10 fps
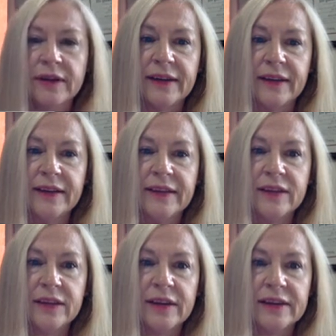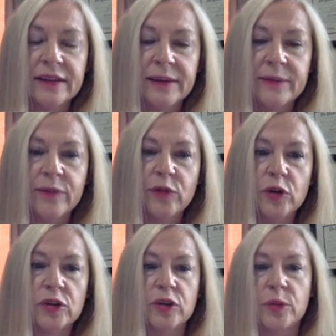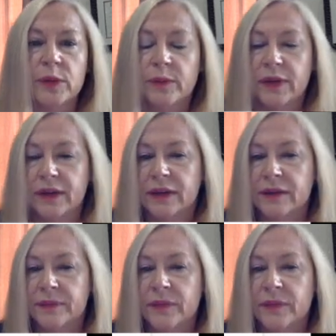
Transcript: Now let's look at type 4 Tobit model.